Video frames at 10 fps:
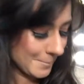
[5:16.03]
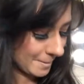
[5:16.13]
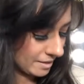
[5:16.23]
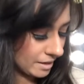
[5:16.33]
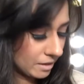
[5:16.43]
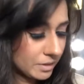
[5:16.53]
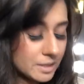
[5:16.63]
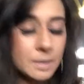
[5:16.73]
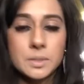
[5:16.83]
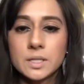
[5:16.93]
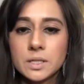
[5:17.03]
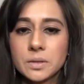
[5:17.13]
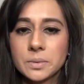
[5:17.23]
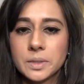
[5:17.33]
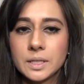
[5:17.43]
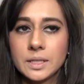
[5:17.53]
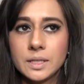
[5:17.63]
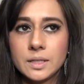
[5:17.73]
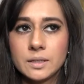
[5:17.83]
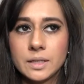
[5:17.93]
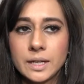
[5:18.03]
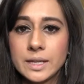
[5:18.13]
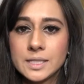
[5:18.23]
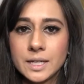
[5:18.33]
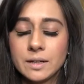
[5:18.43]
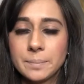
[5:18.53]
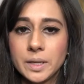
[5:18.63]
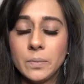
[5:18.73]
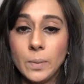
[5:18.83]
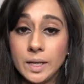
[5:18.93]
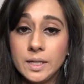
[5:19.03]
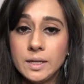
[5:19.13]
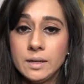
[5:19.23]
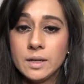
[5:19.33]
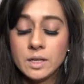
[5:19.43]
Now these lipsticks are really, like I said, a bit runny.